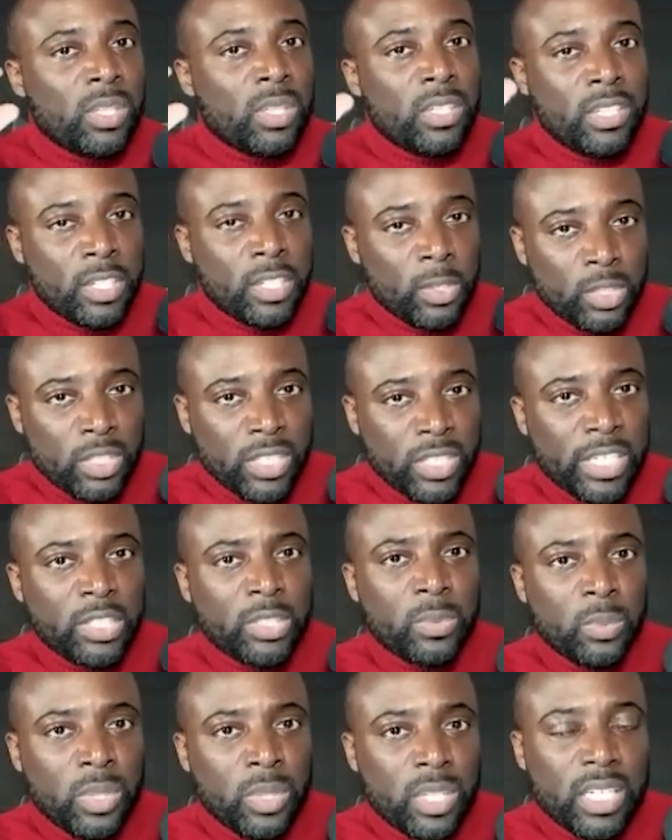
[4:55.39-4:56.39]
the
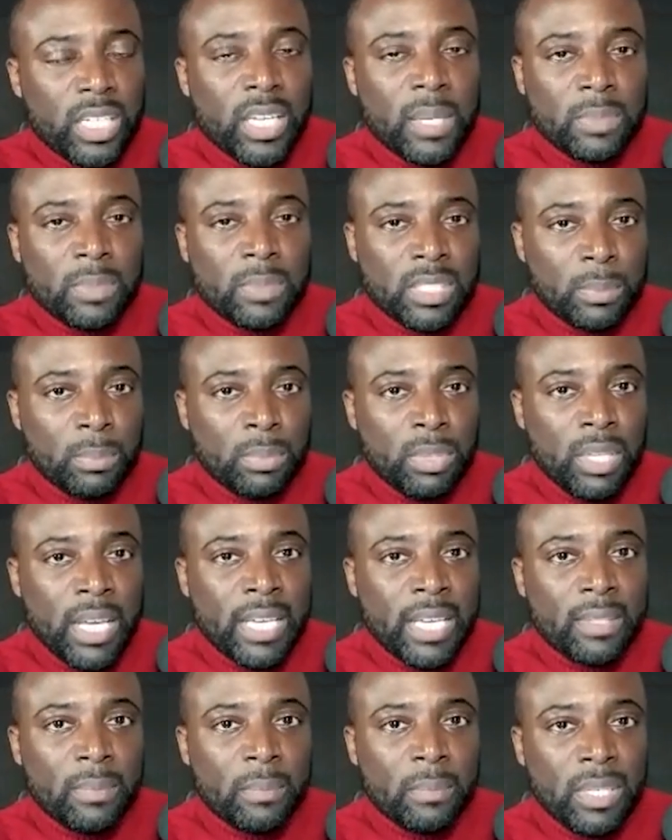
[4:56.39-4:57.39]
negotiation really comes into play